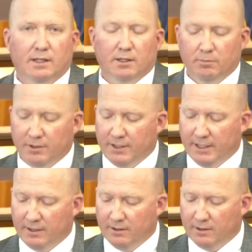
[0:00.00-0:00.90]
In
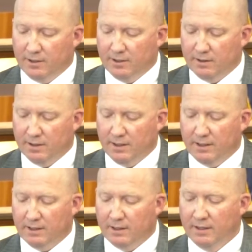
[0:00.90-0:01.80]
particular,
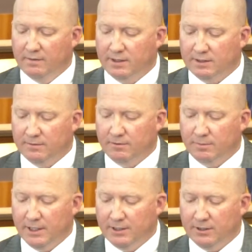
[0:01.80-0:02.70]
it gives us
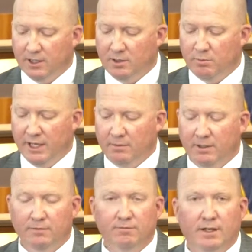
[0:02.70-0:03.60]
information on
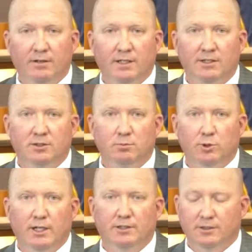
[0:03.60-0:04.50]
embankment and foundation
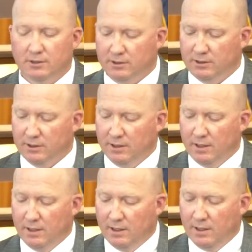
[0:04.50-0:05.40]
pressures,
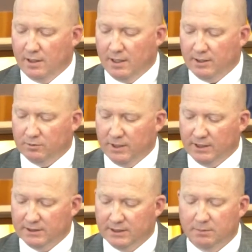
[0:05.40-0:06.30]
as well
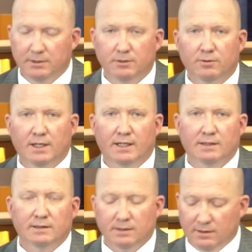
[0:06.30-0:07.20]
as seepage
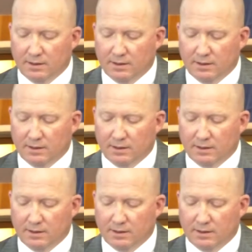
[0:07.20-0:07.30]
rates